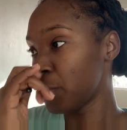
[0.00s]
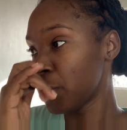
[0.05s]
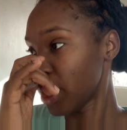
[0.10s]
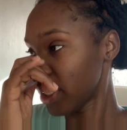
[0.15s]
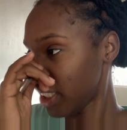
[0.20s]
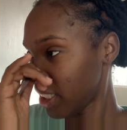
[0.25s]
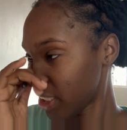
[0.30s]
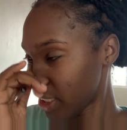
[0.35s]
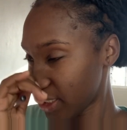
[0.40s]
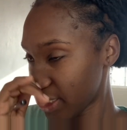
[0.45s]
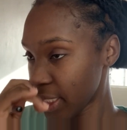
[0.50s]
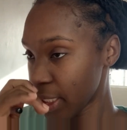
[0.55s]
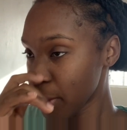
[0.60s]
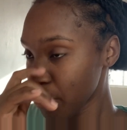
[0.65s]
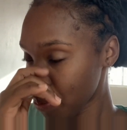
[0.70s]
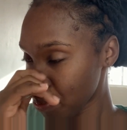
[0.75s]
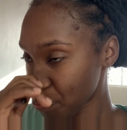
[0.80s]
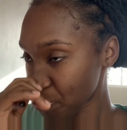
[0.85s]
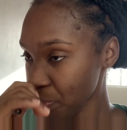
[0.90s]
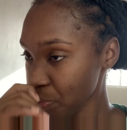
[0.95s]
just to
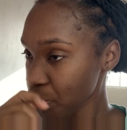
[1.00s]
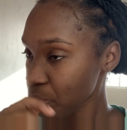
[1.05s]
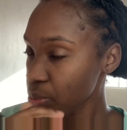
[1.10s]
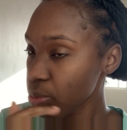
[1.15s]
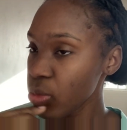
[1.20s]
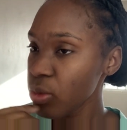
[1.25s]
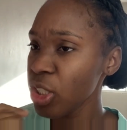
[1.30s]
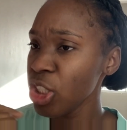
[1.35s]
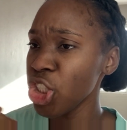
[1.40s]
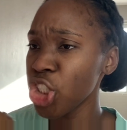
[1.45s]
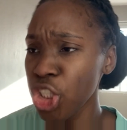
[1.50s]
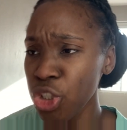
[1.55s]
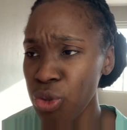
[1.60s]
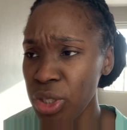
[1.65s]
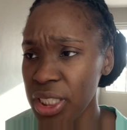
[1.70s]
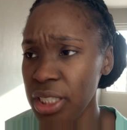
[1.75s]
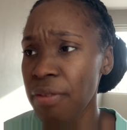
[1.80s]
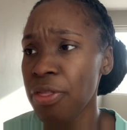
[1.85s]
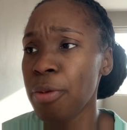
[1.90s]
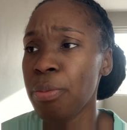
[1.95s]
see. So you
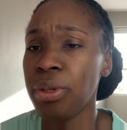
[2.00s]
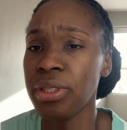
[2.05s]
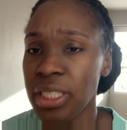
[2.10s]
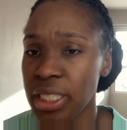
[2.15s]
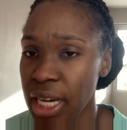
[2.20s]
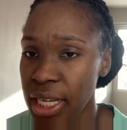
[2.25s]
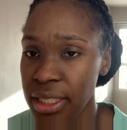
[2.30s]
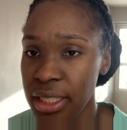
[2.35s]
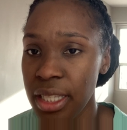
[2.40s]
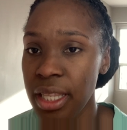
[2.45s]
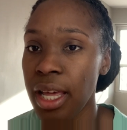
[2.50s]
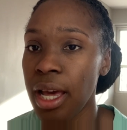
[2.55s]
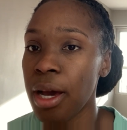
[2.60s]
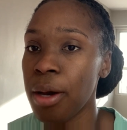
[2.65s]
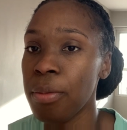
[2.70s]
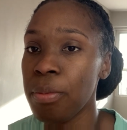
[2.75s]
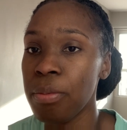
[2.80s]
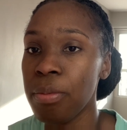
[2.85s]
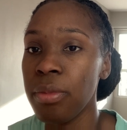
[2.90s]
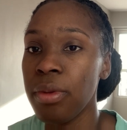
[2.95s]
just have to present to
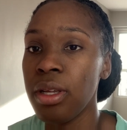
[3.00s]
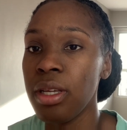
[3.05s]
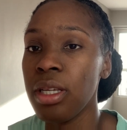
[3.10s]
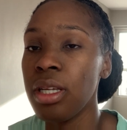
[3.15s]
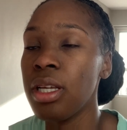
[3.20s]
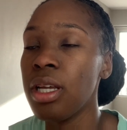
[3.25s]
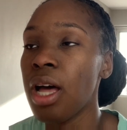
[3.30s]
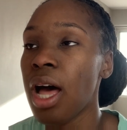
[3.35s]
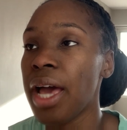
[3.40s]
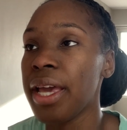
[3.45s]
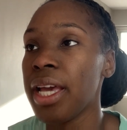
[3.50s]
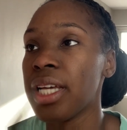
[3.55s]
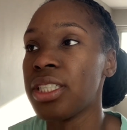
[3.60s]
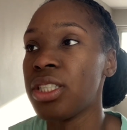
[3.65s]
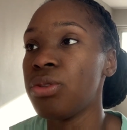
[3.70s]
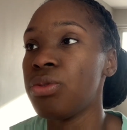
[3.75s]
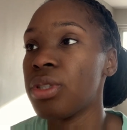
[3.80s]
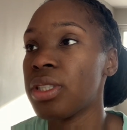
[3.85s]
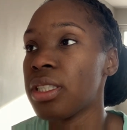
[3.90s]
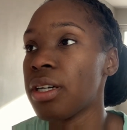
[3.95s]
them. I
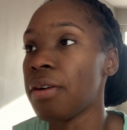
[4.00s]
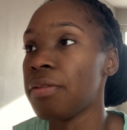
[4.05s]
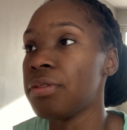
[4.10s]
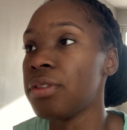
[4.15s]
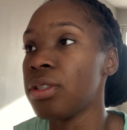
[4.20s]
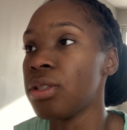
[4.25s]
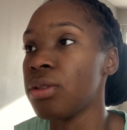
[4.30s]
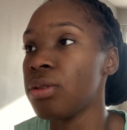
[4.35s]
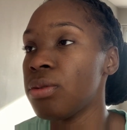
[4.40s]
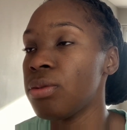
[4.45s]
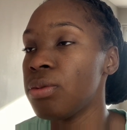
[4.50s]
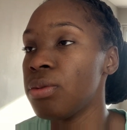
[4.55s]
guess you just have to